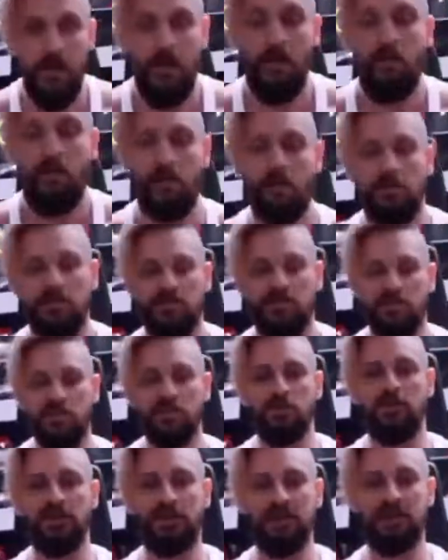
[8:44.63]
What I want to do
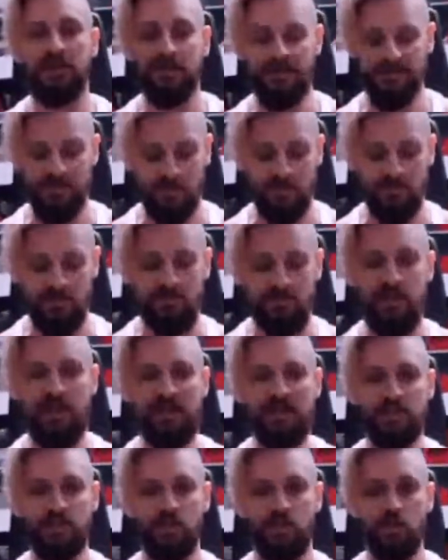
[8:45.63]
here is I want to make
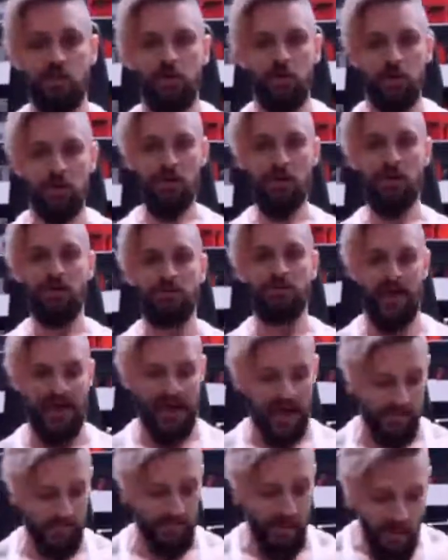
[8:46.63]
sure that
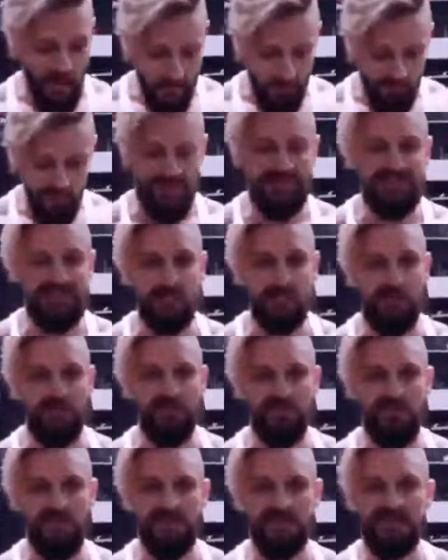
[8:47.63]
I'm planting my
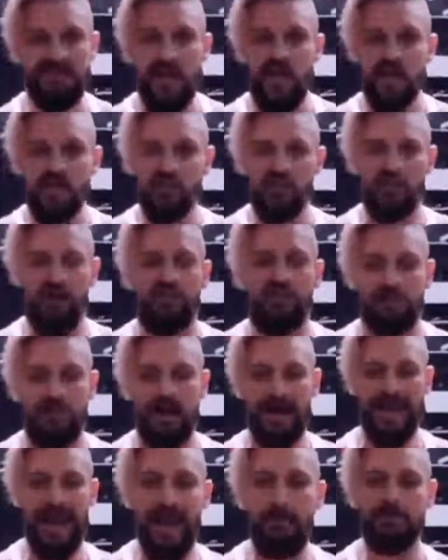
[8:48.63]
feet and driving my
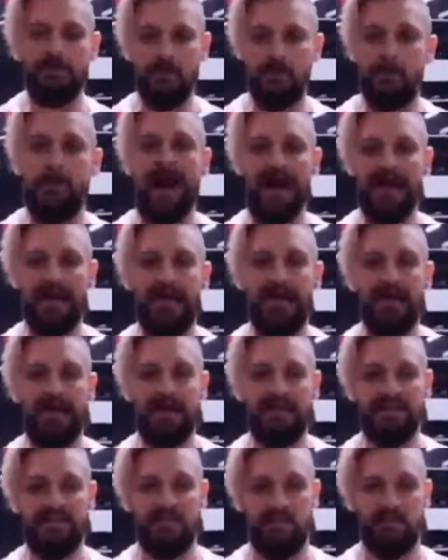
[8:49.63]
hips back
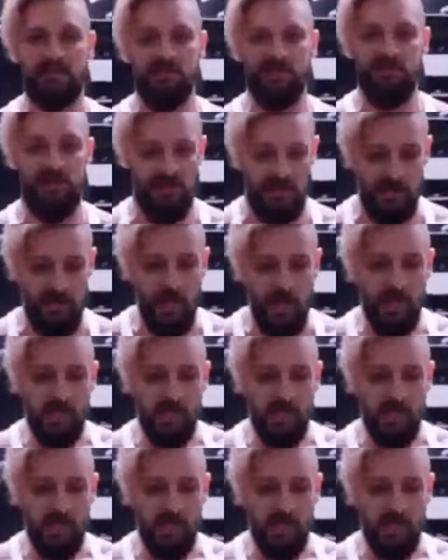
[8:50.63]
into the machine.